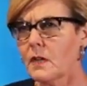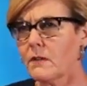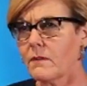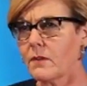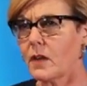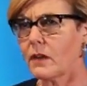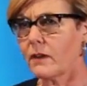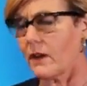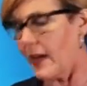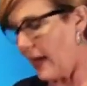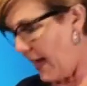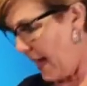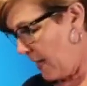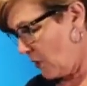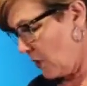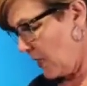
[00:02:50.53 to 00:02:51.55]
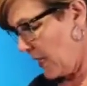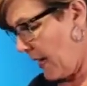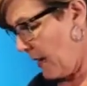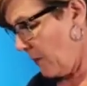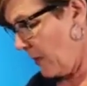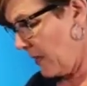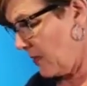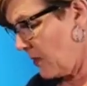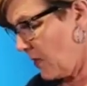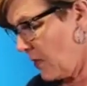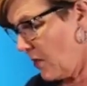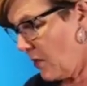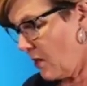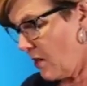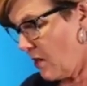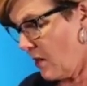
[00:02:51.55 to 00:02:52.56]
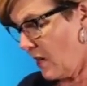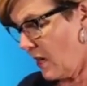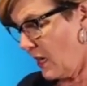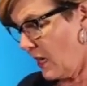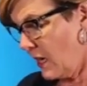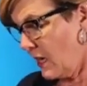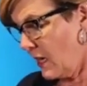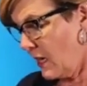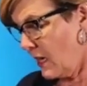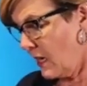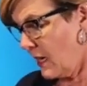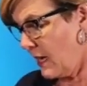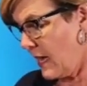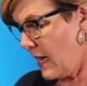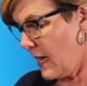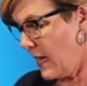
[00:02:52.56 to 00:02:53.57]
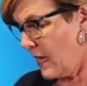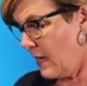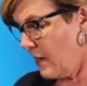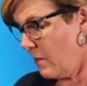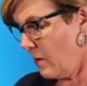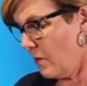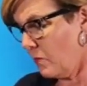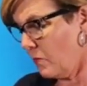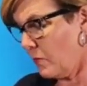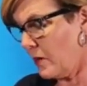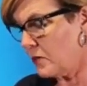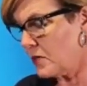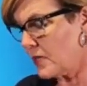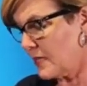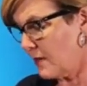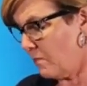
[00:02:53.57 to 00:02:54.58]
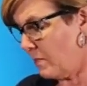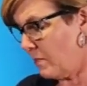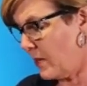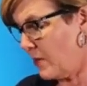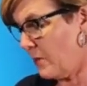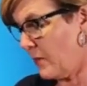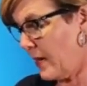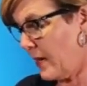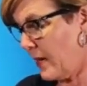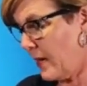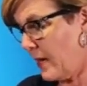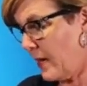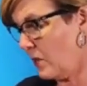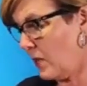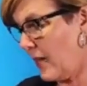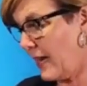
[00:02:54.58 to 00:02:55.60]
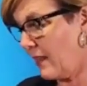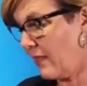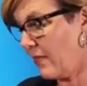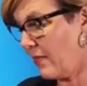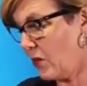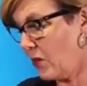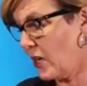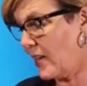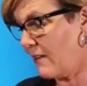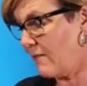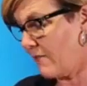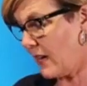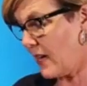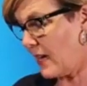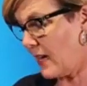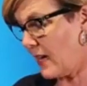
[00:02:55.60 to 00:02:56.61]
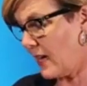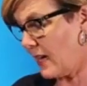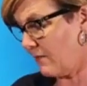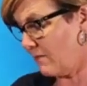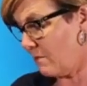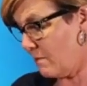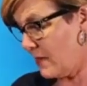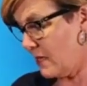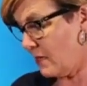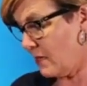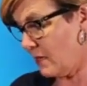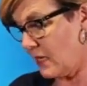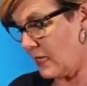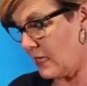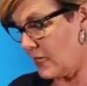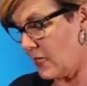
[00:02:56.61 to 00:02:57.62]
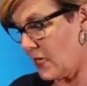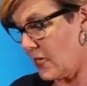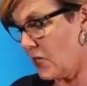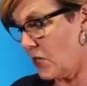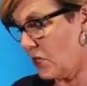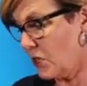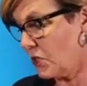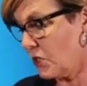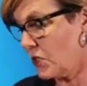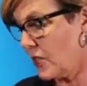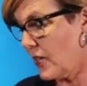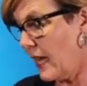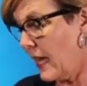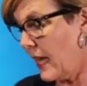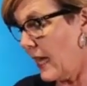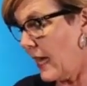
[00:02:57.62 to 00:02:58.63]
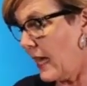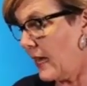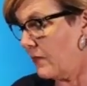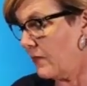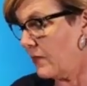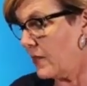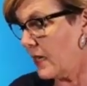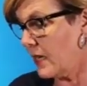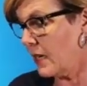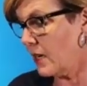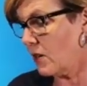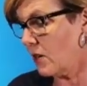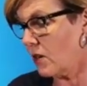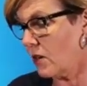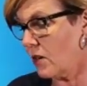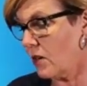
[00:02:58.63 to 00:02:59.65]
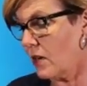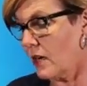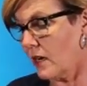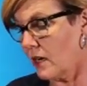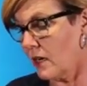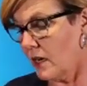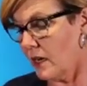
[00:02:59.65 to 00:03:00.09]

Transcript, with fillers: uh, actually, I read there are um, roses have been around for like 35 million years, and there are